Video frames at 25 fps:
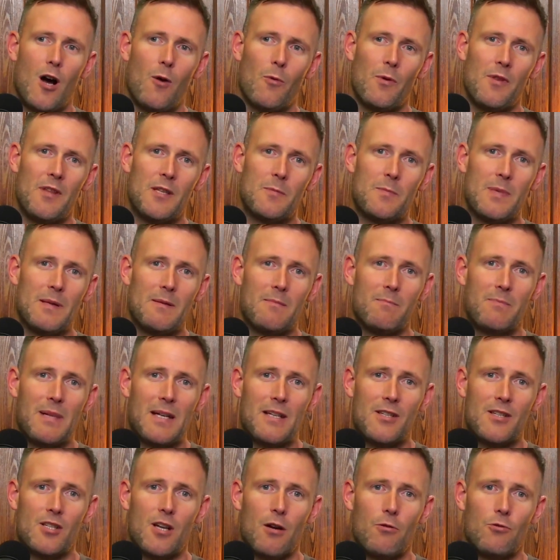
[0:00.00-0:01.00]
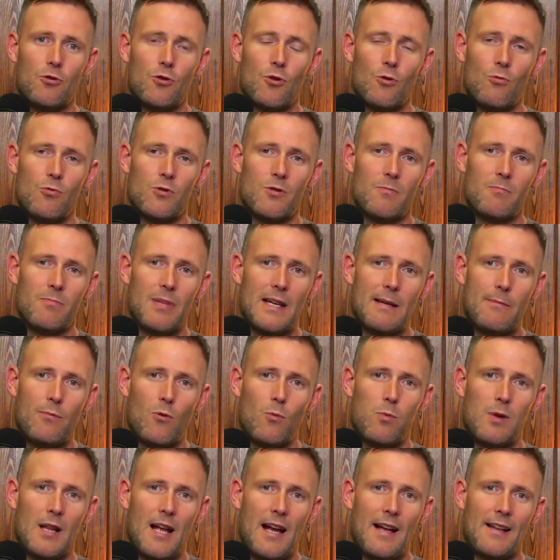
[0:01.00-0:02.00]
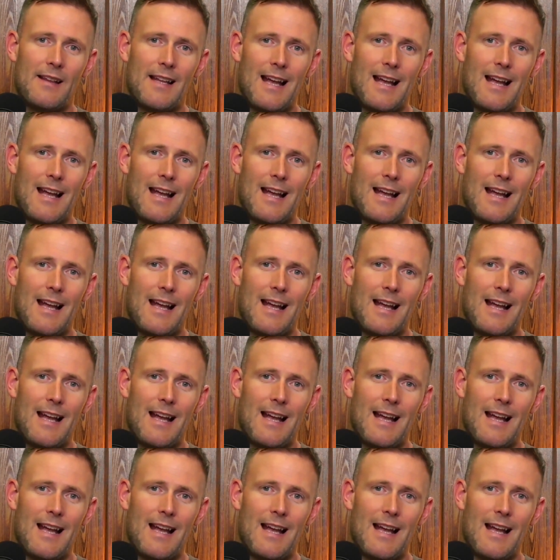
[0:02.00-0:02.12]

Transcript: when there's been big socials and people playing